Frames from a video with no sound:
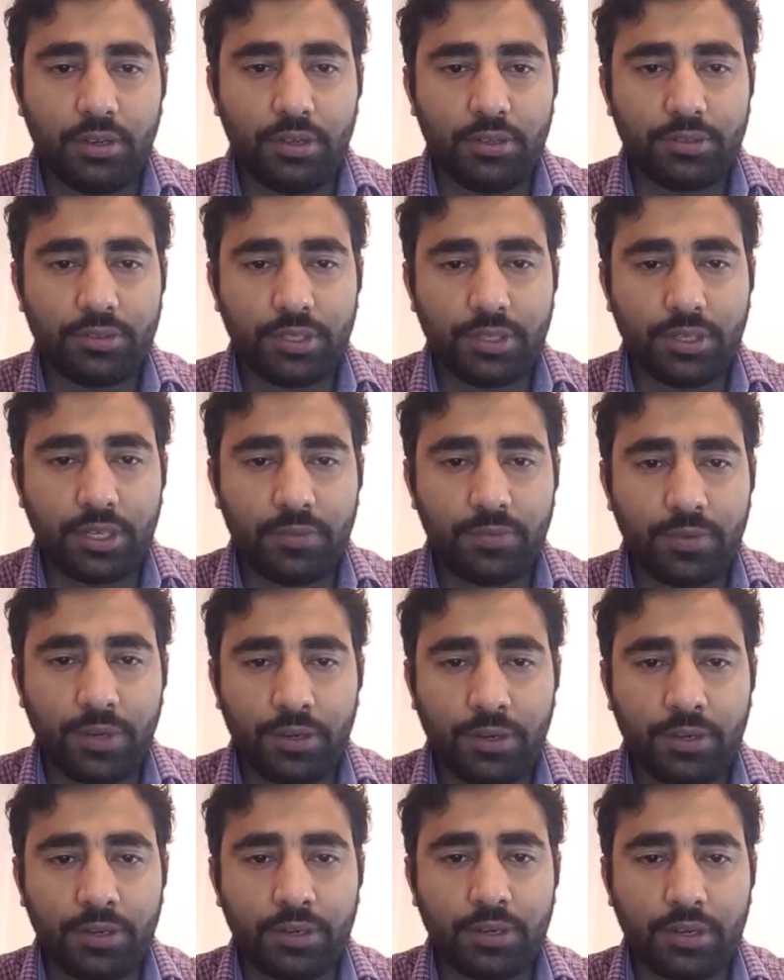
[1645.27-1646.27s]
sir,
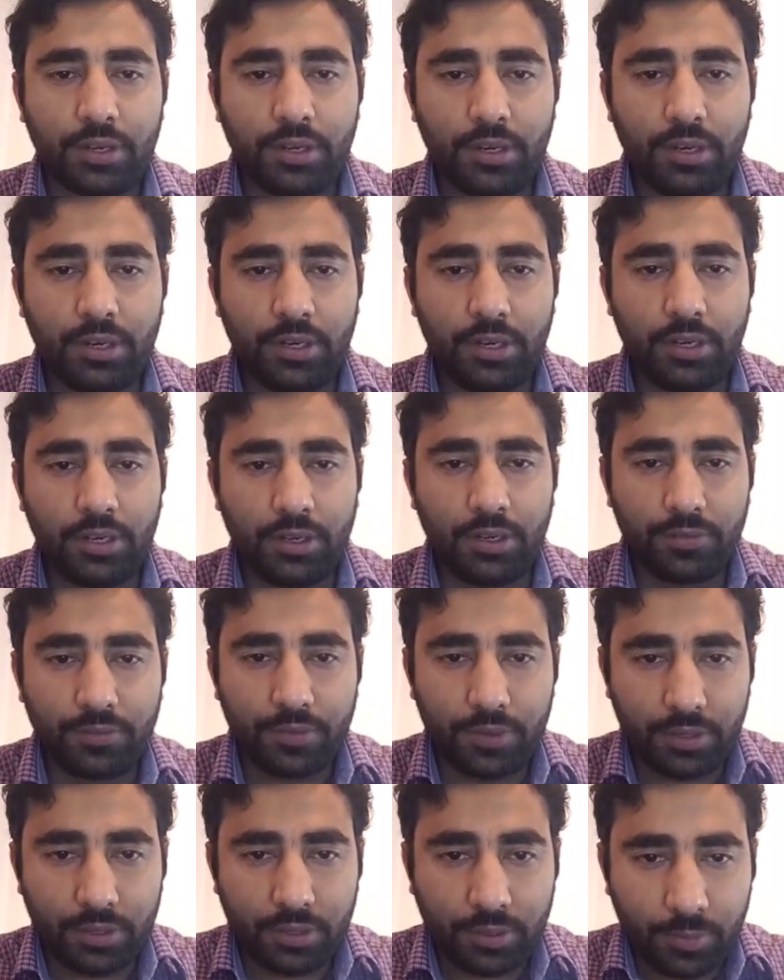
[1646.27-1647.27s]
after, uh,
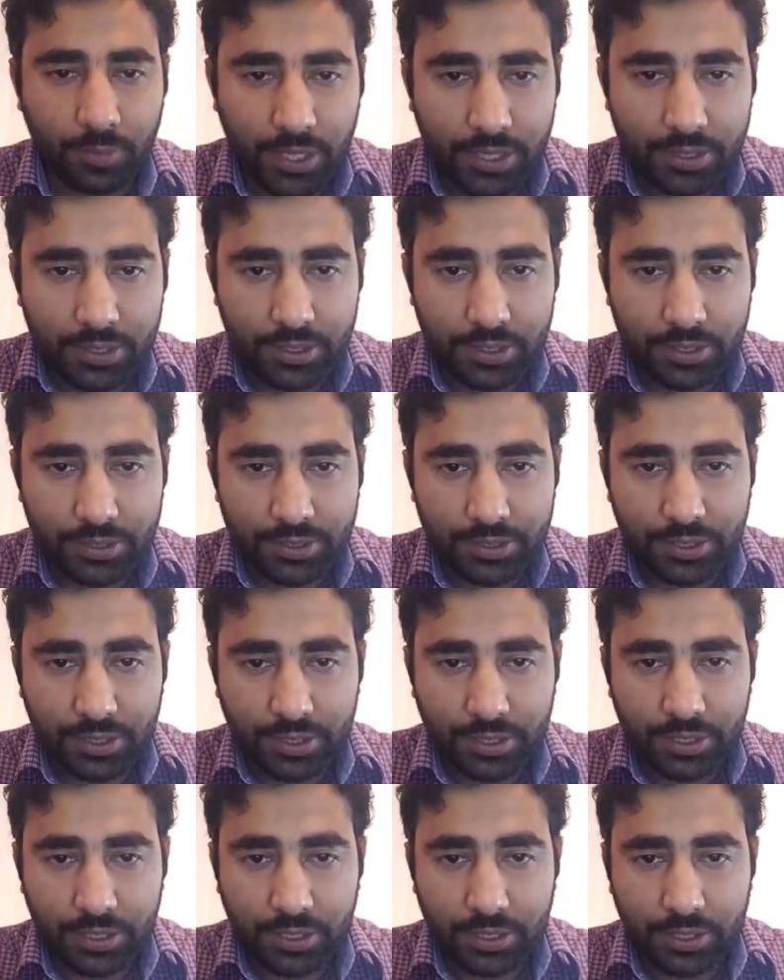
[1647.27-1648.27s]
after bachelor's
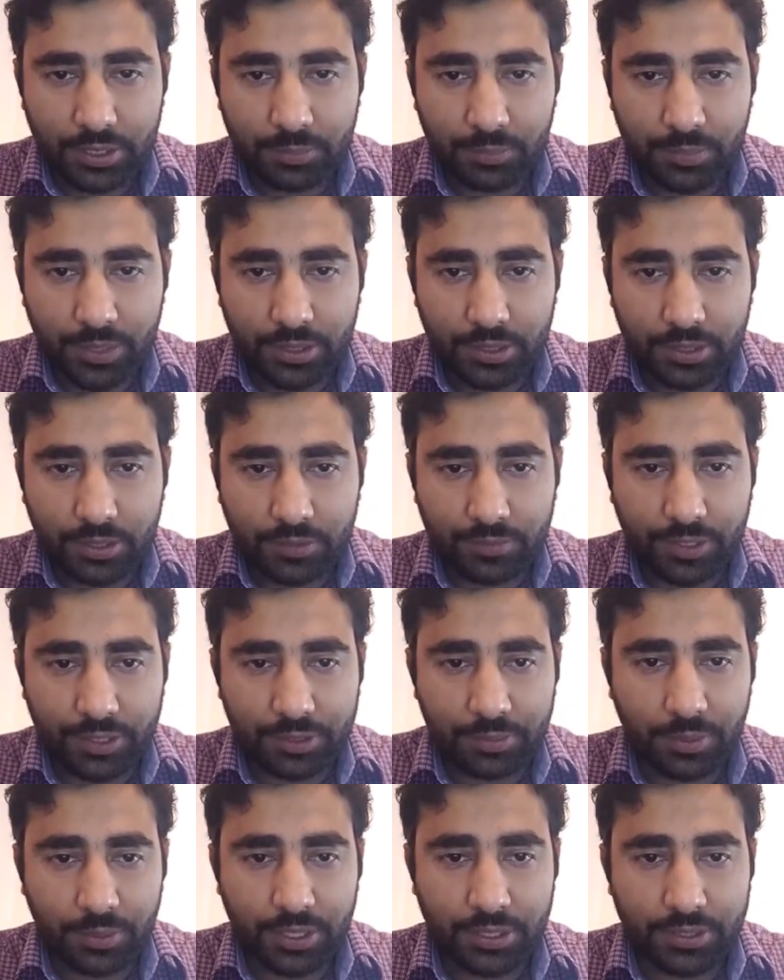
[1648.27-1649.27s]
degree and a bit of
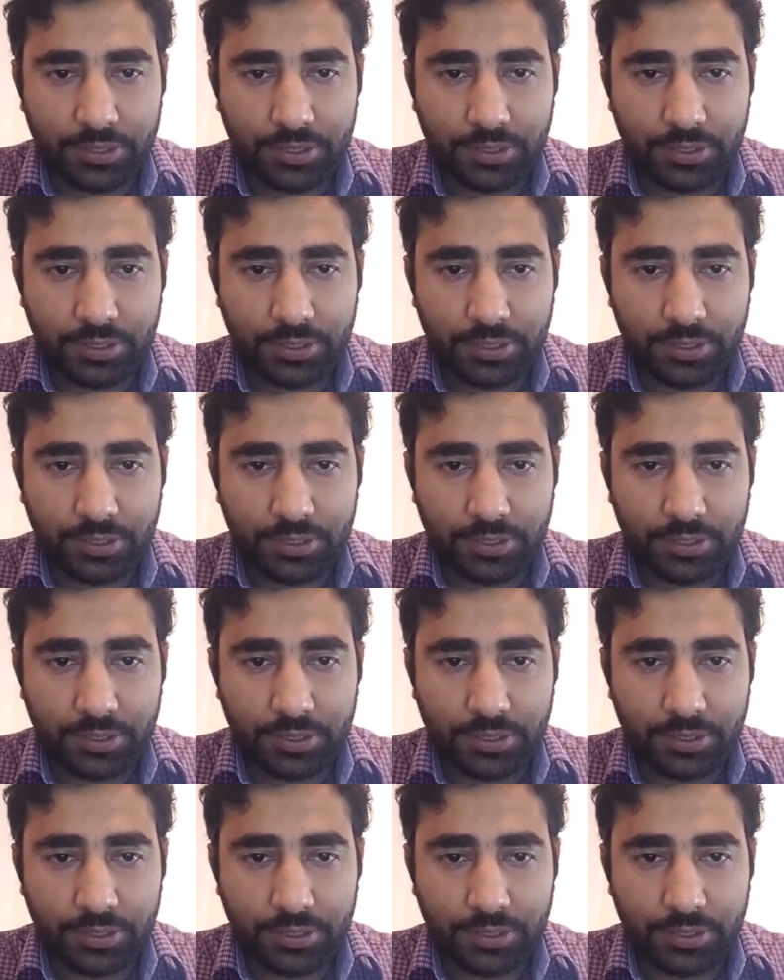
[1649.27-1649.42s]
experience,